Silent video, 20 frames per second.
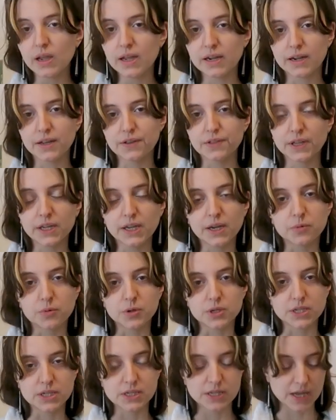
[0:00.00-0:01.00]
And I think I
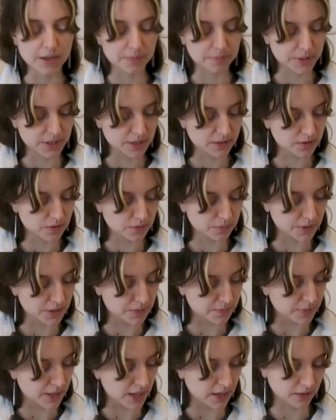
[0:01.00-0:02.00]
wanted that piece to be
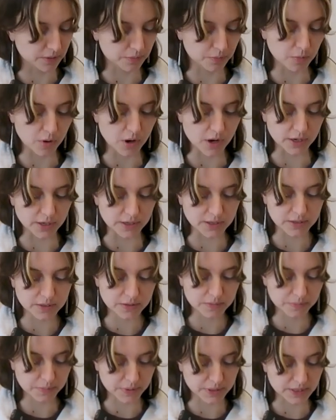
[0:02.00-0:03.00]
in black and
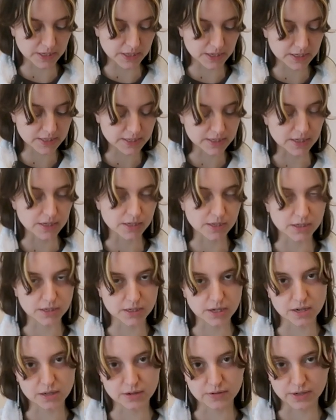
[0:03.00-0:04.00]
white, but then I
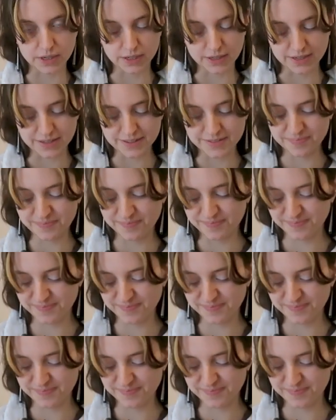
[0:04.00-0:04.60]
started coloring it.